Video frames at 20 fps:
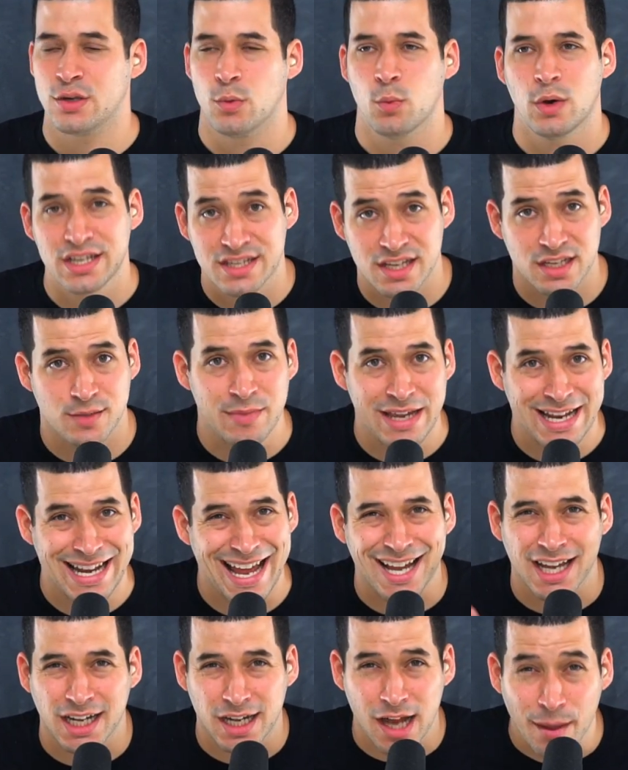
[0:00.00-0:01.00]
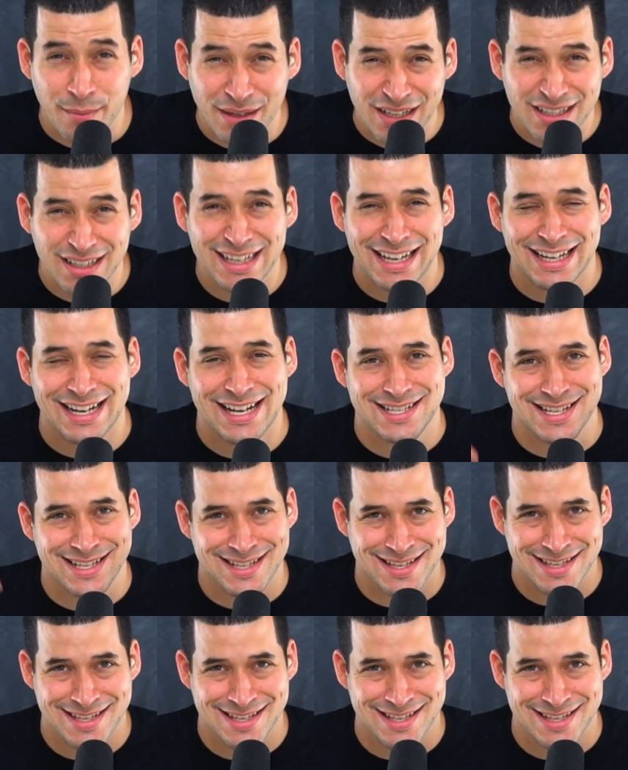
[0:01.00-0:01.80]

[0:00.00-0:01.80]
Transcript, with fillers: and what does this mean economically and as a